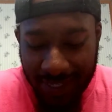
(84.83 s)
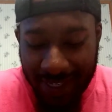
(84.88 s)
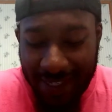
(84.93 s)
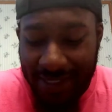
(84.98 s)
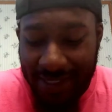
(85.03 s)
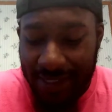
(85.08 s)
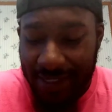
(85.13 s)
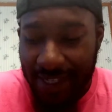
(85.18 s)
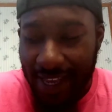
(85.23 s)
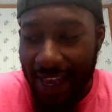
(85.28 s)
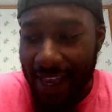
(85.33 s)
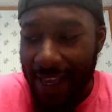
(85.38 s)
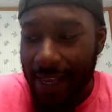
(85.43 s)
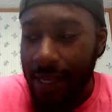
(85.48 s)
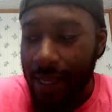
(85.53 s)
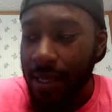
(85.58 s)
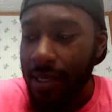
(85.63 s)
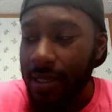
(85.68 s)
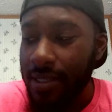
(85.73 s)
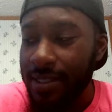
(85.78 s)
this
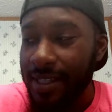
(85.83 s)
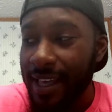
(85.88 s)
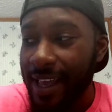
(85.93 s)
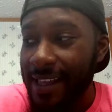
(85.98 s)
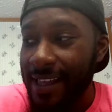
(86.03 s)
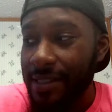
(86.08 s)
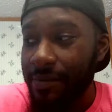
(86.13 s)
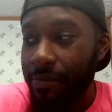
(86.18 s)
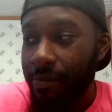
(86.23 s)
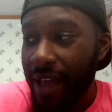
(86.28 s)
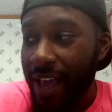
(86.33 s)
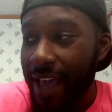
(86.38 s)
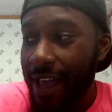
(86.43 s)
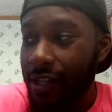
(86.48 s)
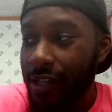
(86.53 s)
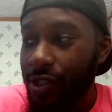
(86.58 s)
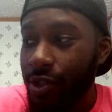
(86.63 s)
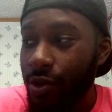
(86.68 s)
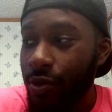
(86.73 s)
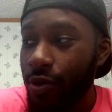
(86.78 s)
day dates
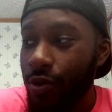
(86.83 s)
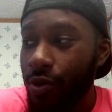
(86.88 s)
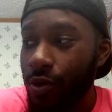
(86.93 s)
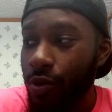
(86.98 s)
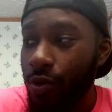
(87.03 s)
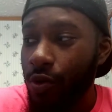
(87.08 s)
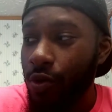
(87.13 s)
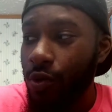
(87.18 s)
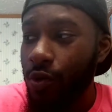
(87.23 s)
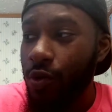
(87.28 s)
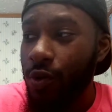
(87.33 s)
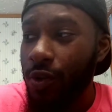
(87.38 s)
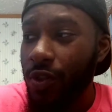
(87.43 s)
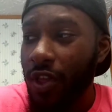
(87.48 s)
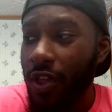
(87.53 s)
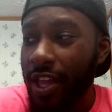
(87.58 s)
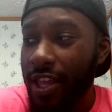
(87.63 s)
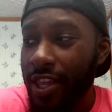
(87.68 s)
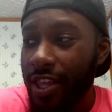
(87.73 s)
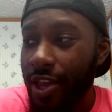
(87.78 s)
back to
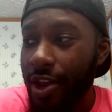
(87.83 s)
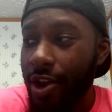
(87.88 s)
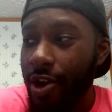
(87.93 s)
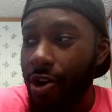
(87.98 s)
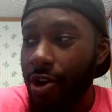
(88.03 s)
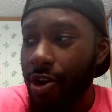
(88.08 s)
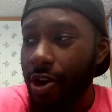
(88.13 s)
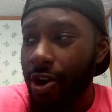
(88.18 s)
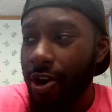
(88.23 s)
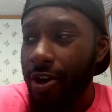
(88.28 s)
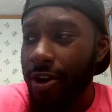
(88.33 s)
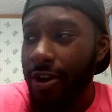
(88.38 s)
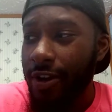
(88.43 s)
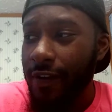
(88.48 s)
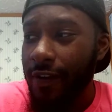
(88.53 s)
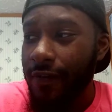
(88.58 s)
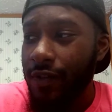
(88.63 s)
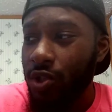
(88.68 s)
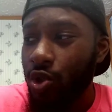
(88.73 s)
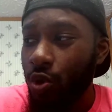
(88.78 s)
the year
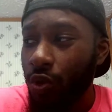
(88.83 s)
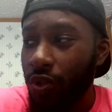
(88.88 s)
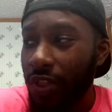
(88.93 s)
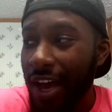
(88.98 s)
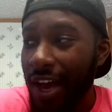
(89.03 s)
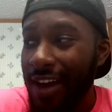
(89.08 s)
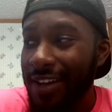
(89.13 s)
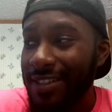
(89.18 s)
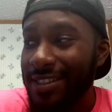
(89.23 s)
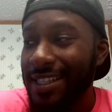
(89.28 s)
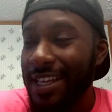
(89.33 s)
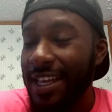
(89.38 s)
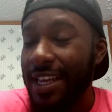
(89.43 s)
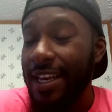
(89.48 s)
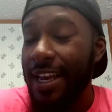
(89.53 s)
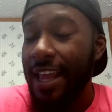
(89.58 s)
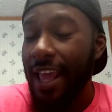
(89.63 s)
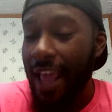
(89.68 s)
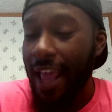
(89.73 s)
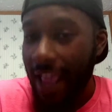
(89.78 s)
of
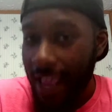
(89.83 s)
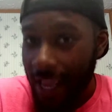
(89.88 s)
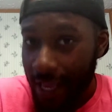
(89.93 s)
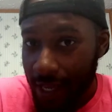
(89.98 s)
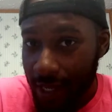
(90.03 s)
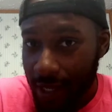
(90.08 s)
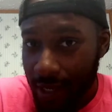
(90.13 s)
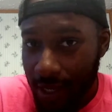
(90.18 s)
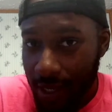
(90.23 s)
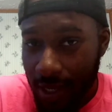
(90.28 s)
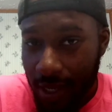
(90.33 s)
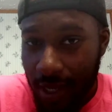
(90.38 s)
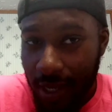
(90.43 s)
2008.